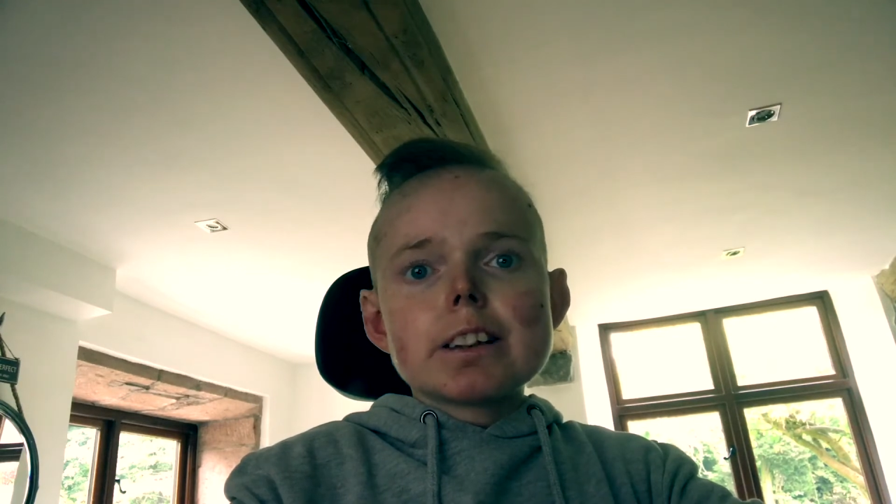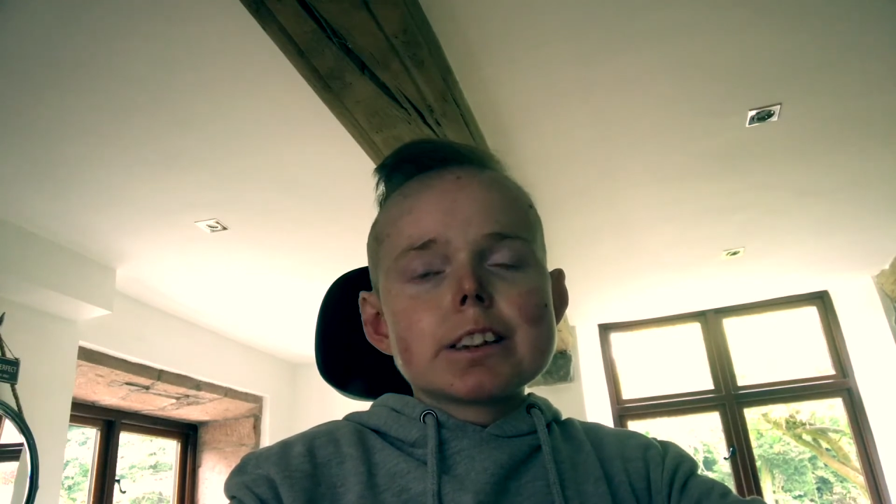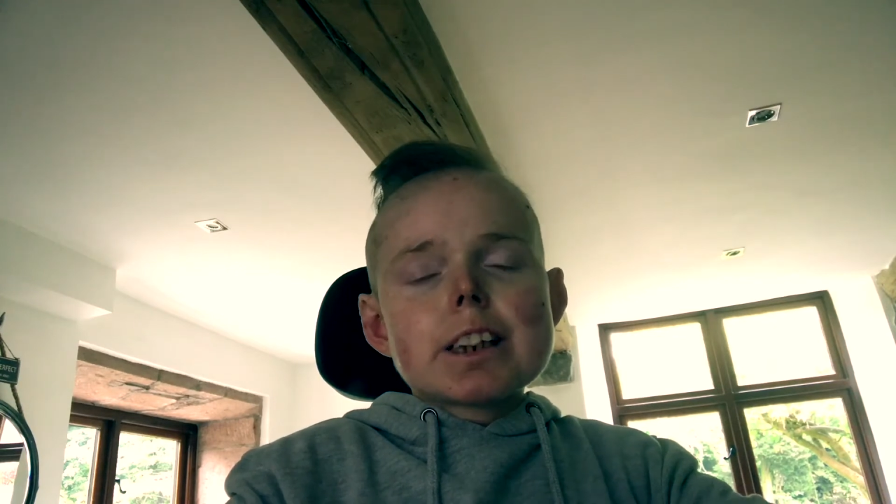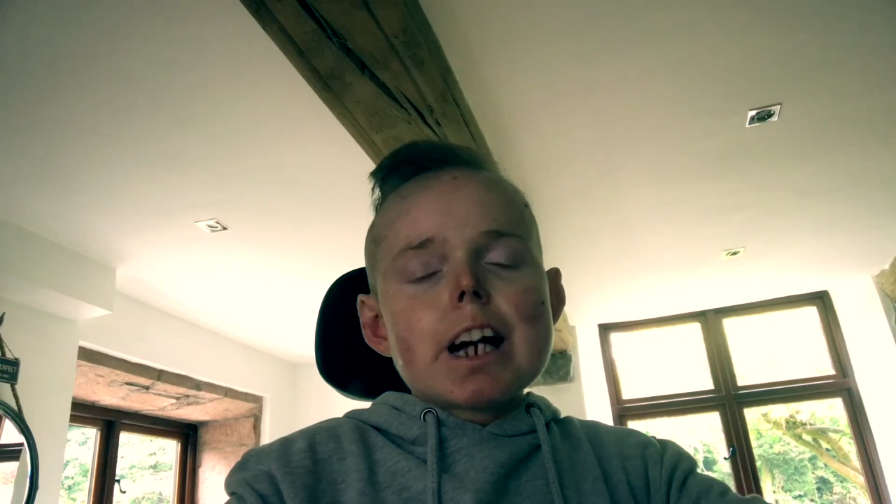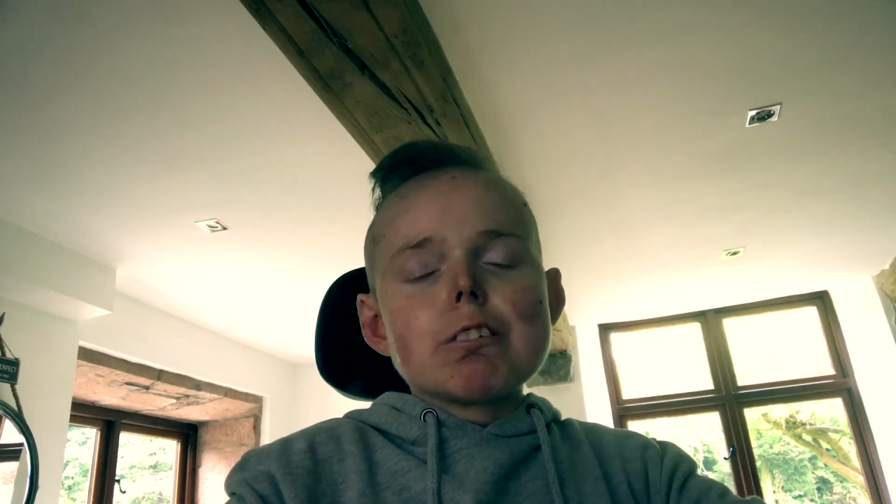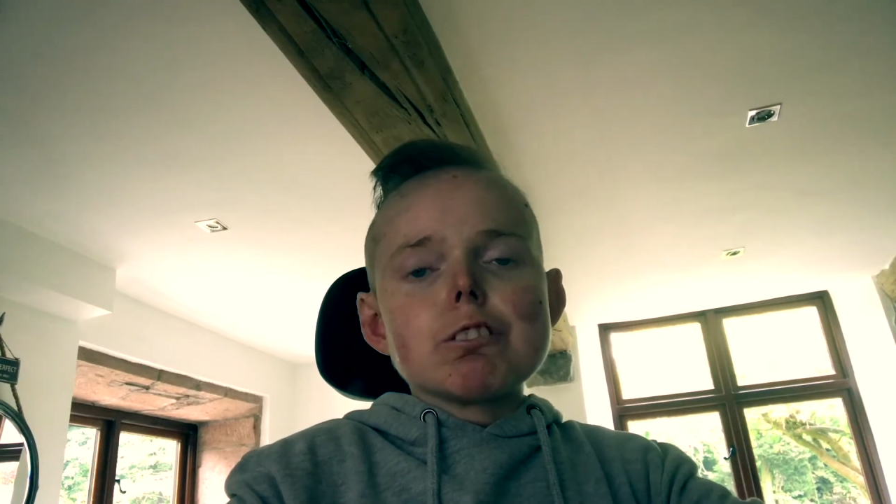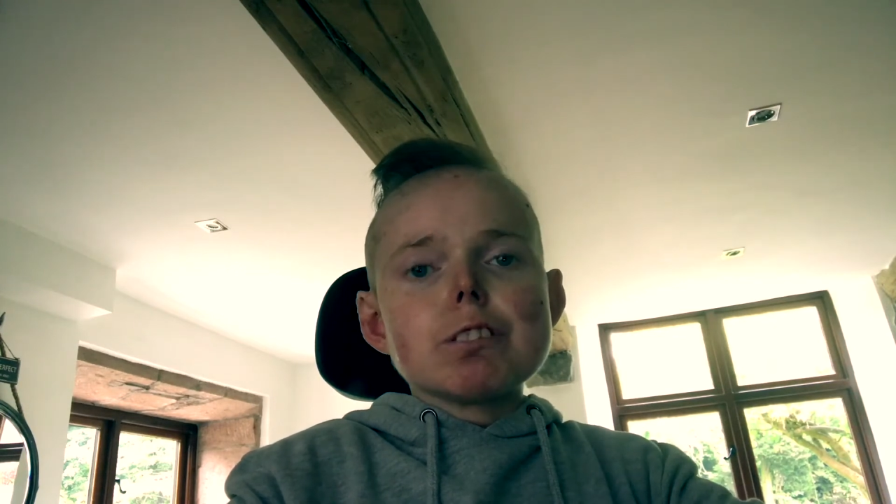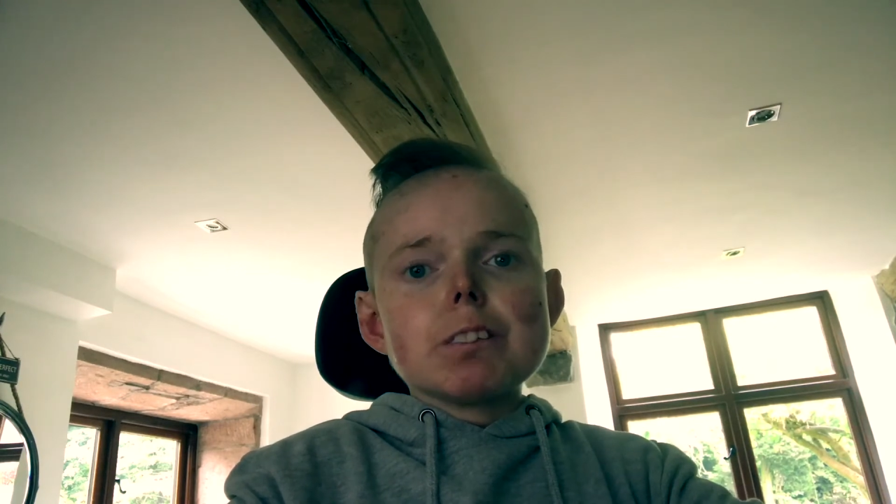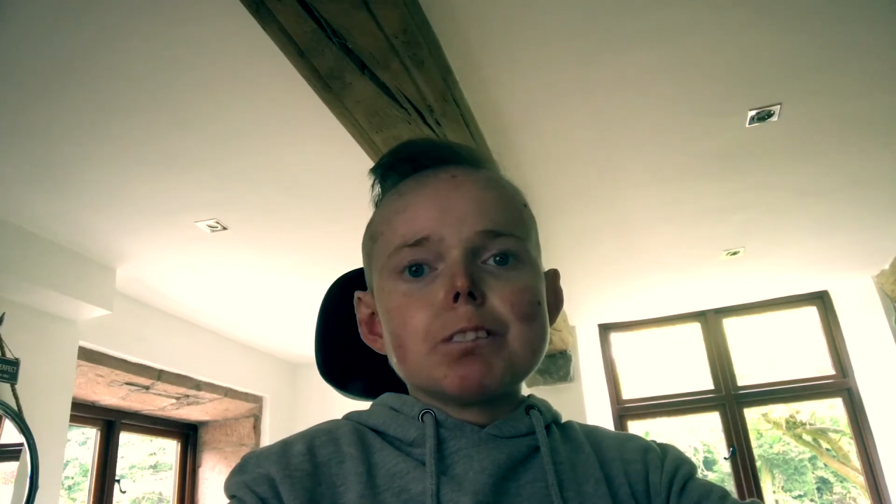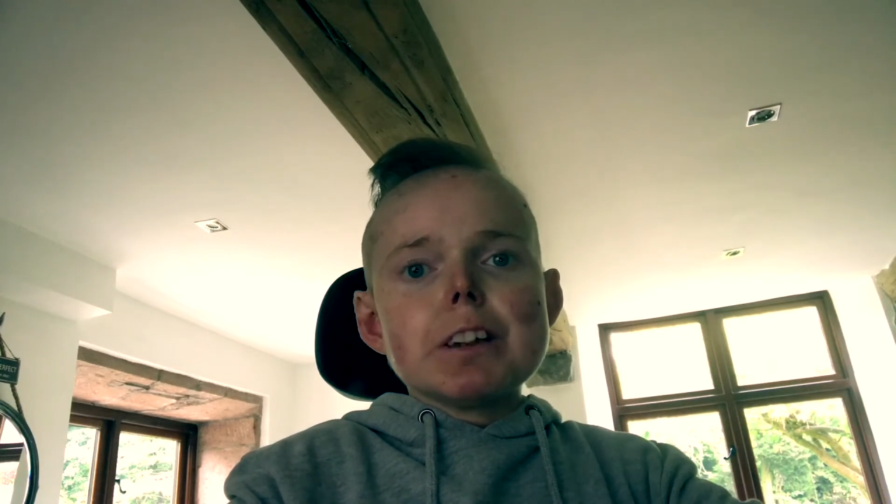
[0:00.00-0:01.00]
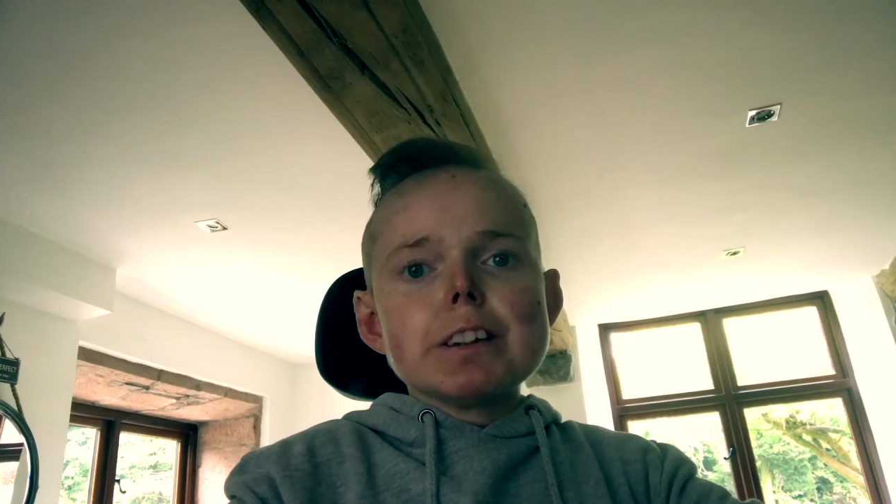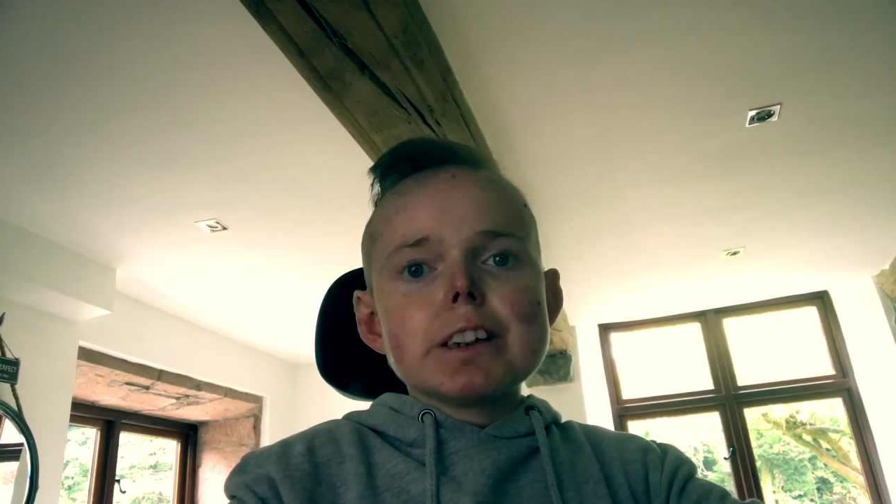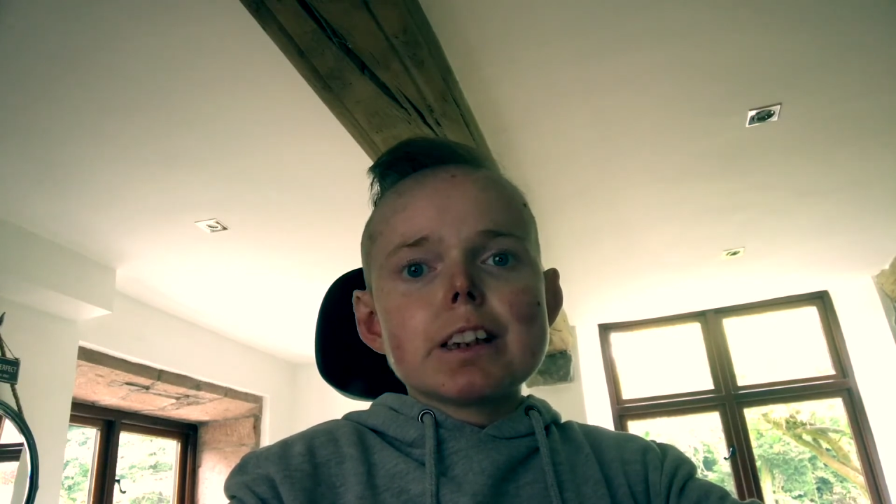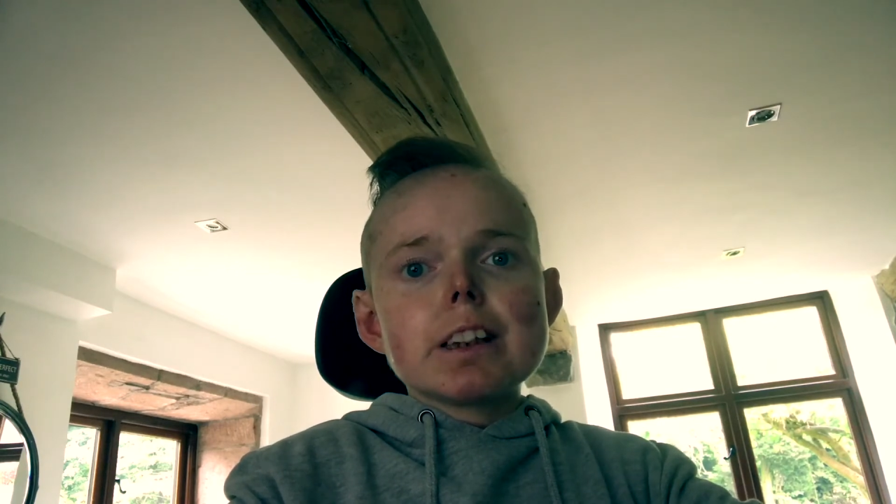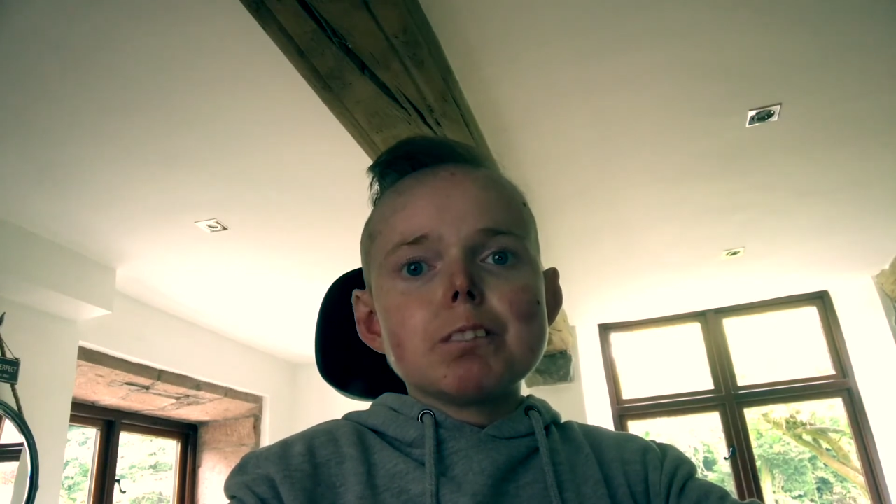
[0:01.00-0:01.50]
it's a caravan
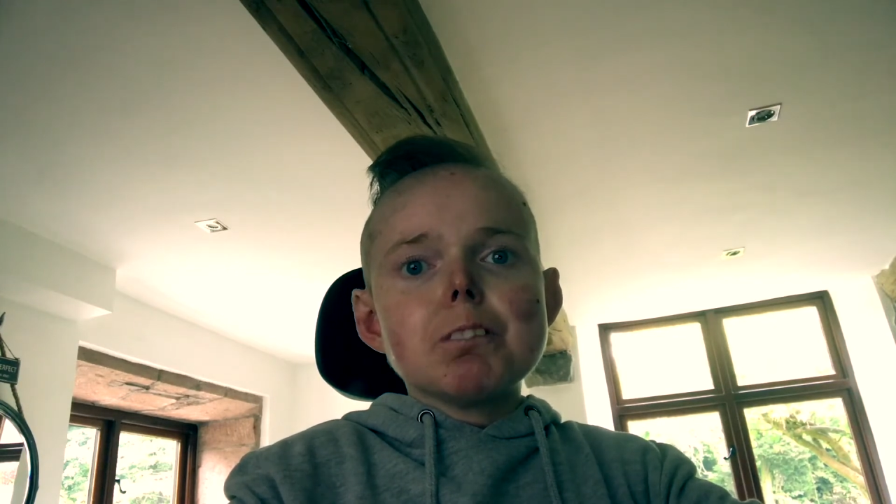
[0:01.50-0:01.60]
basically,